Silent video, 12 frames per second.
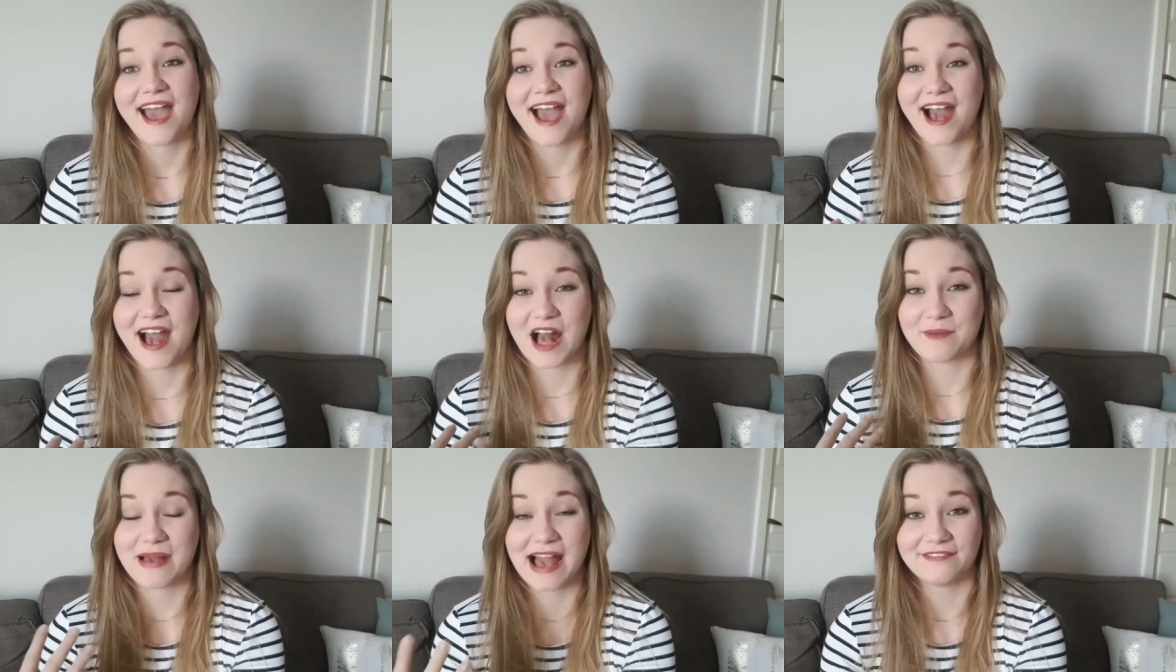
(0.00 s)

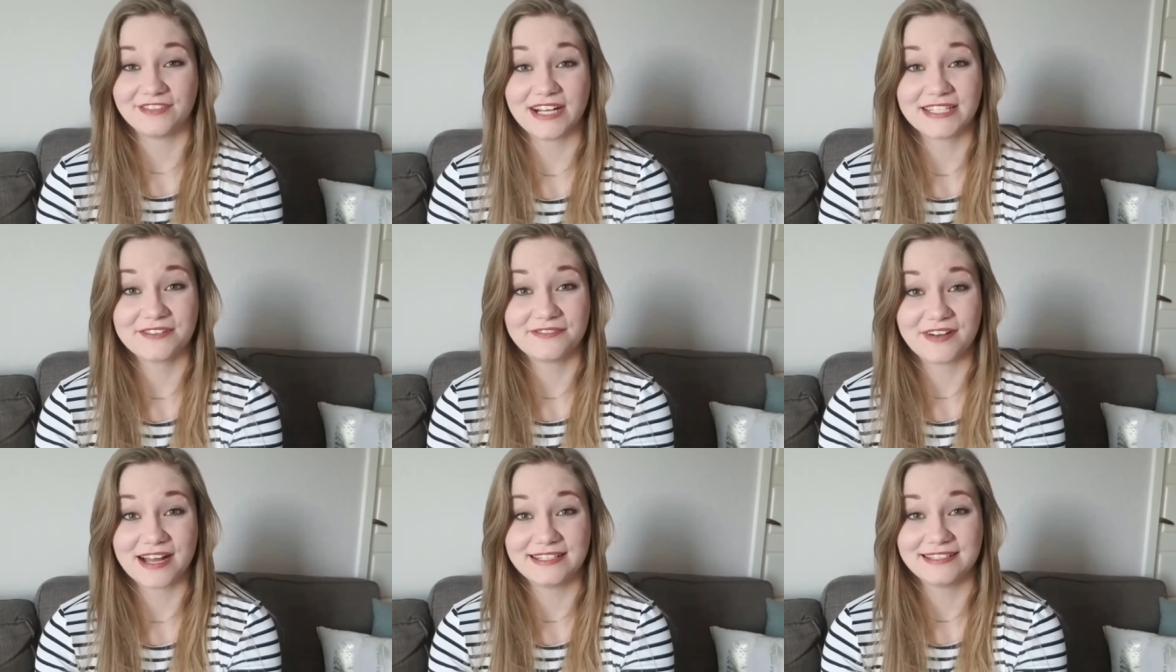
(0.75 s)
Um, have lots of
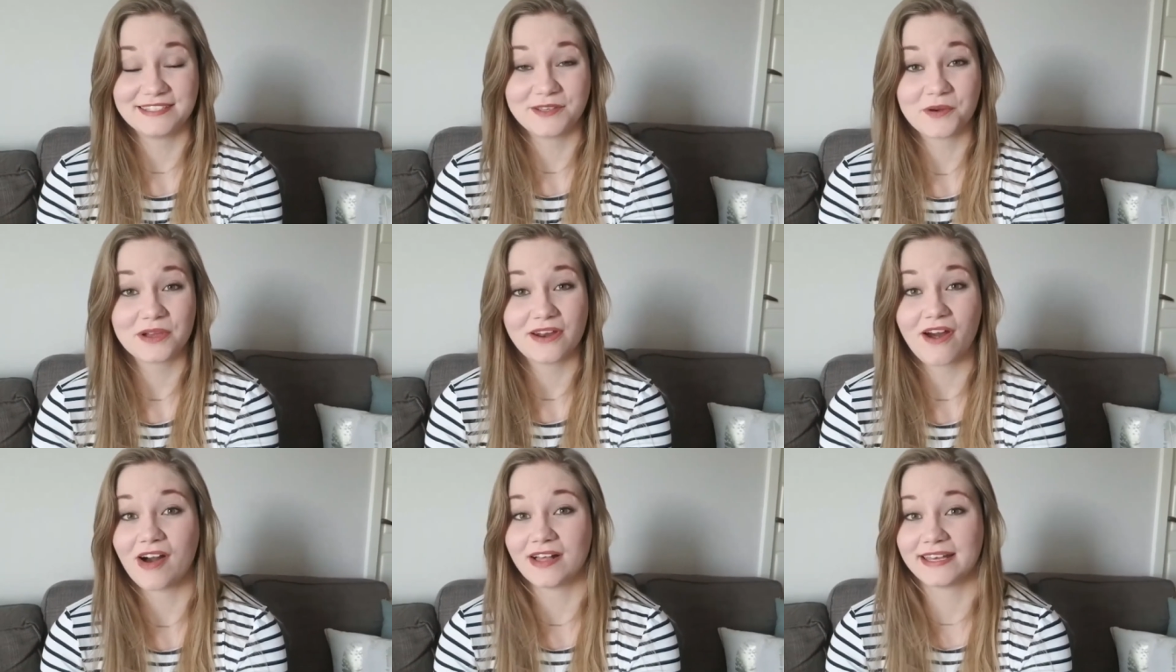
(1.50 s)
fun, soak it all